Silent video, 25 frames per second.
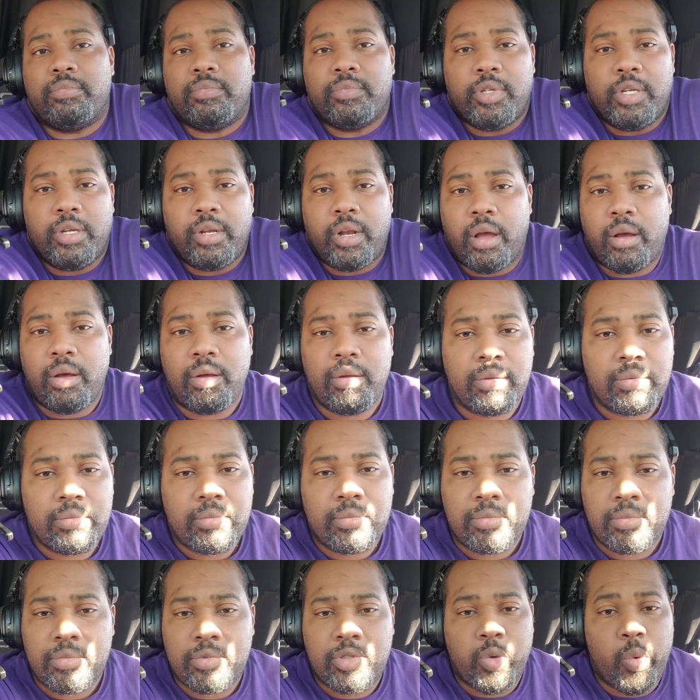you know,
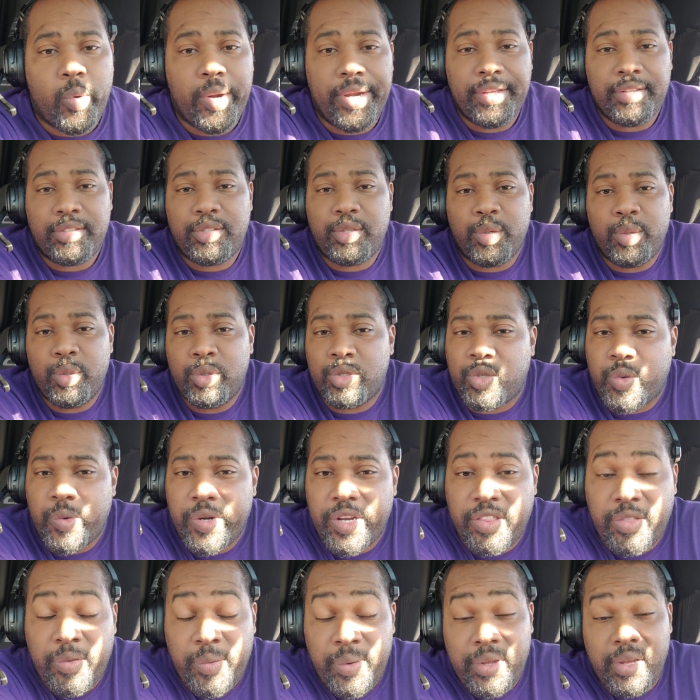
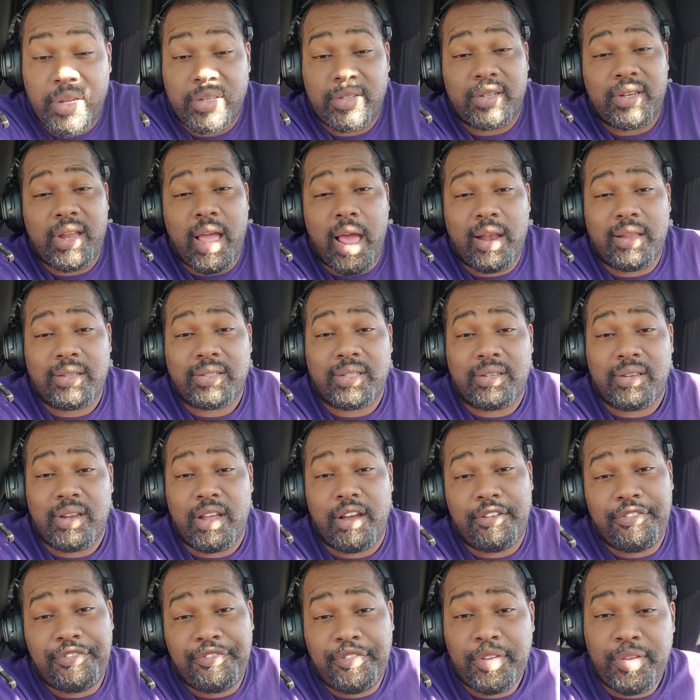$2,200-$2,300
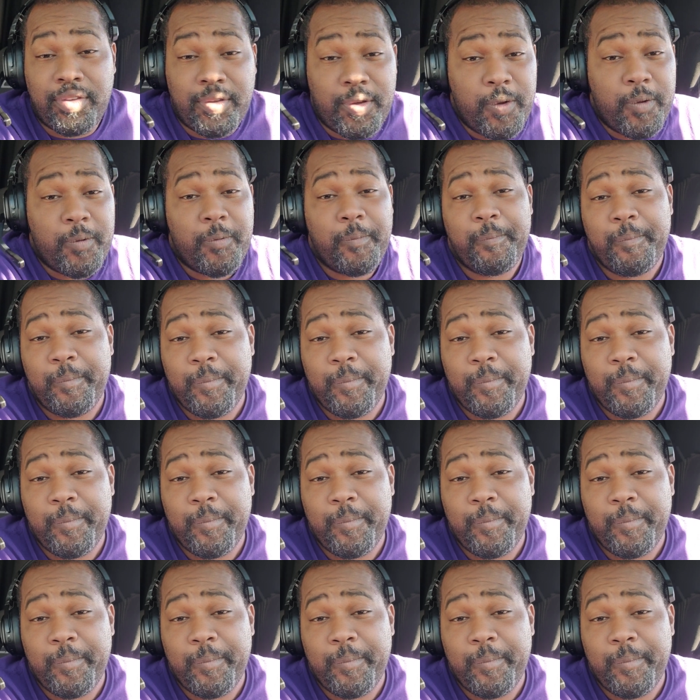enough for you?